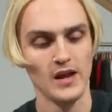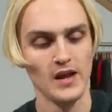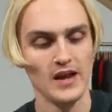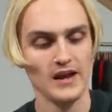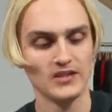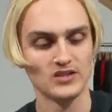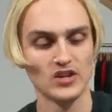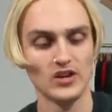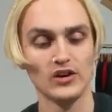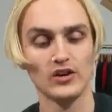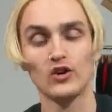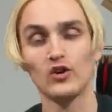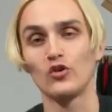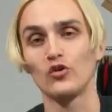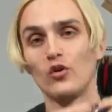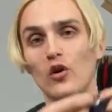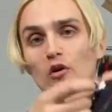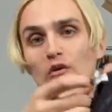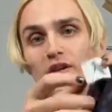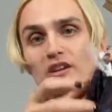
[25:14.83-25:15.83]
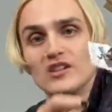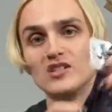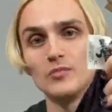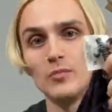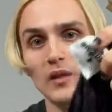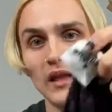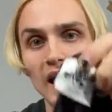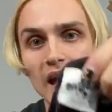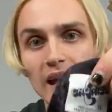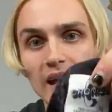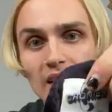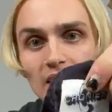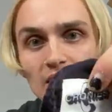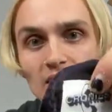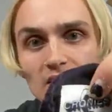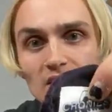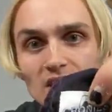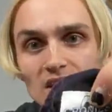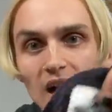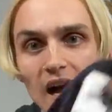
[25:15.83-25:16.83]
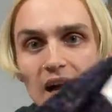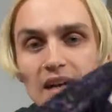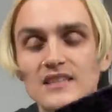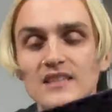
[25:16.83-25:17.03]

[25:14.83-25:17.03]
It's on a cronies blank, size